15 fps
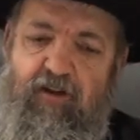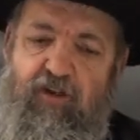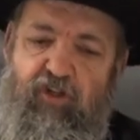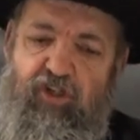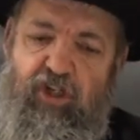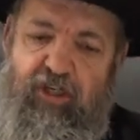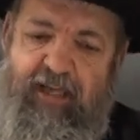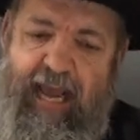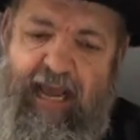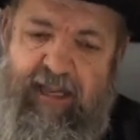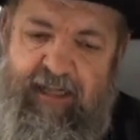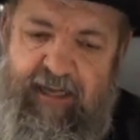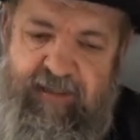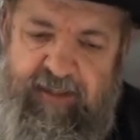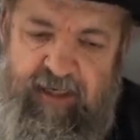You should
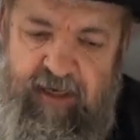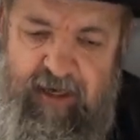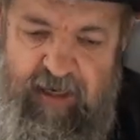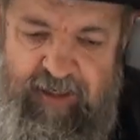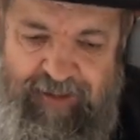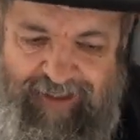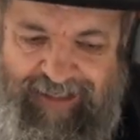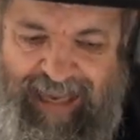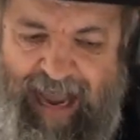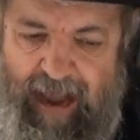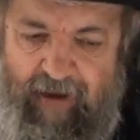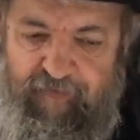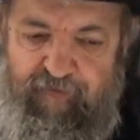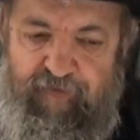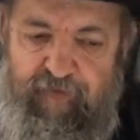take this
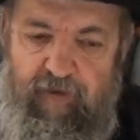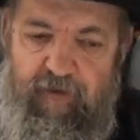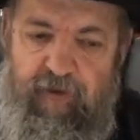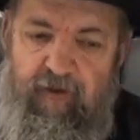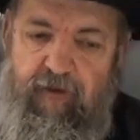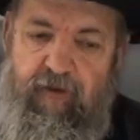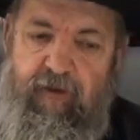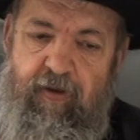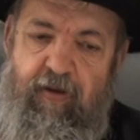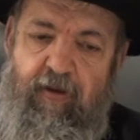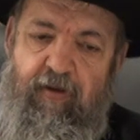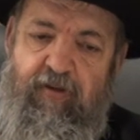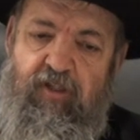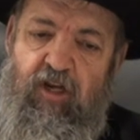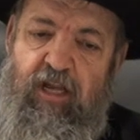staff
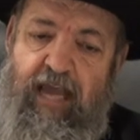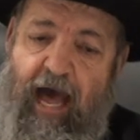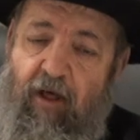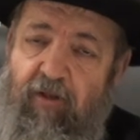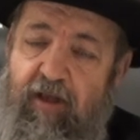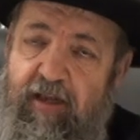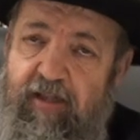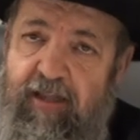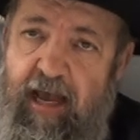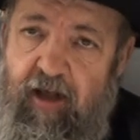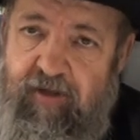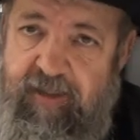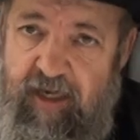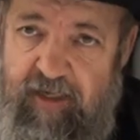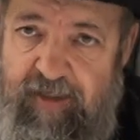so the Yalkut
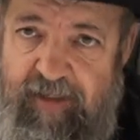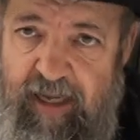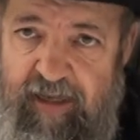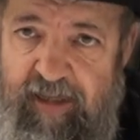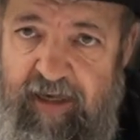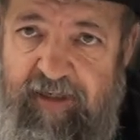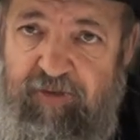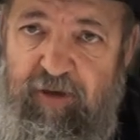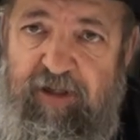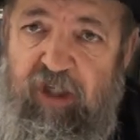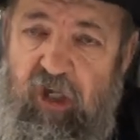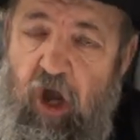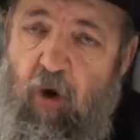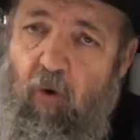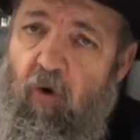tells us that this was
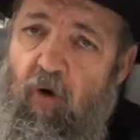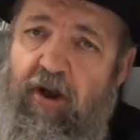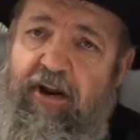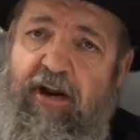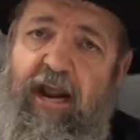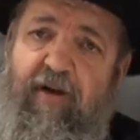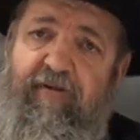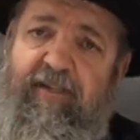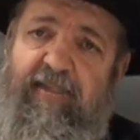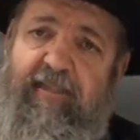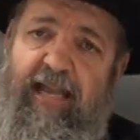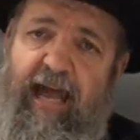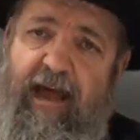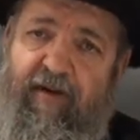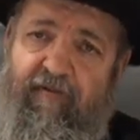no ordinary
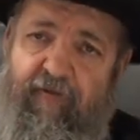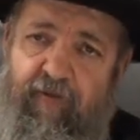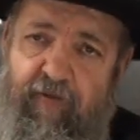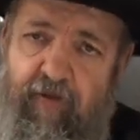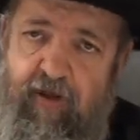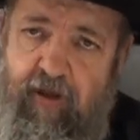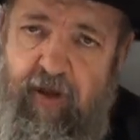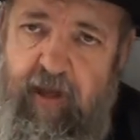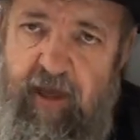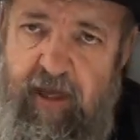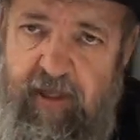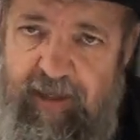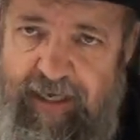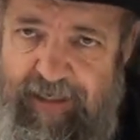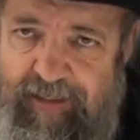staff.
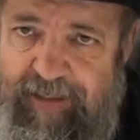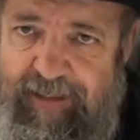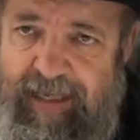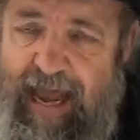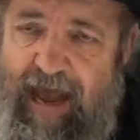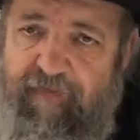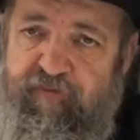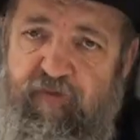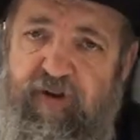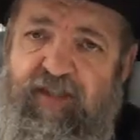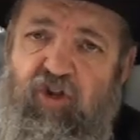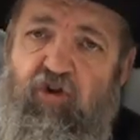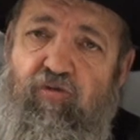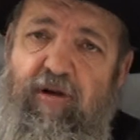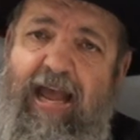This staff
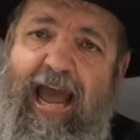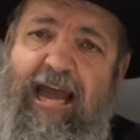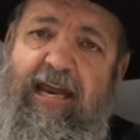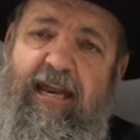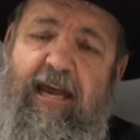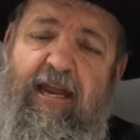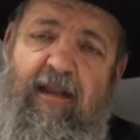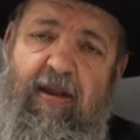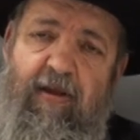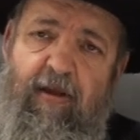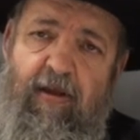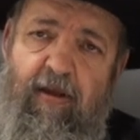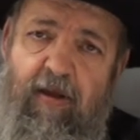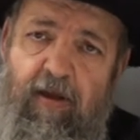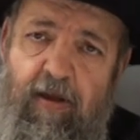was created
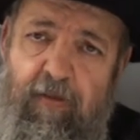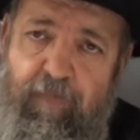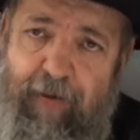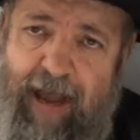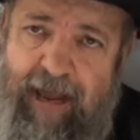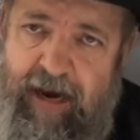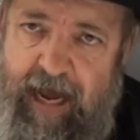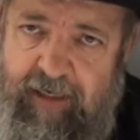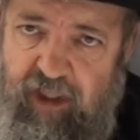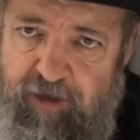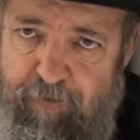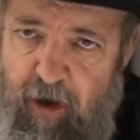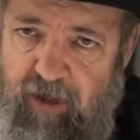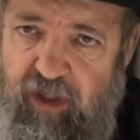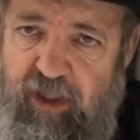Bein
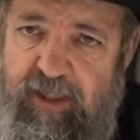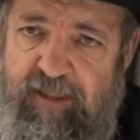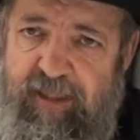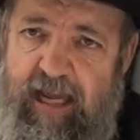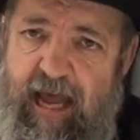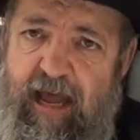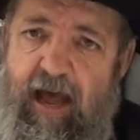Hashmoshes